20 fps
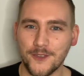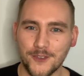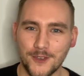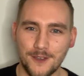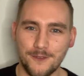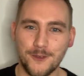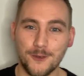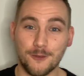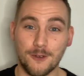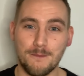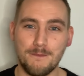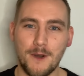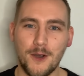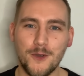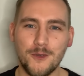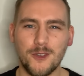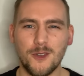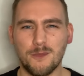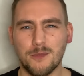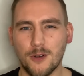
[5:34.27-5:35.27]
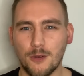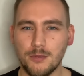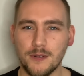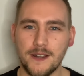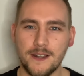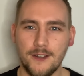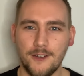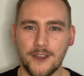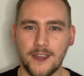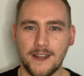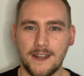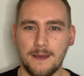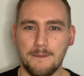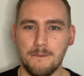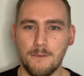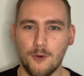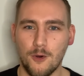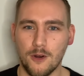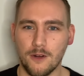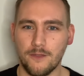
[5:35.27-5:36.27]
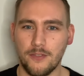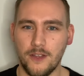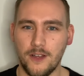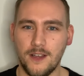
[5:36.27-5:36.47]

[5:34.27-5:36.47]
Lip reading: So if you're remote, you're probably looking at more of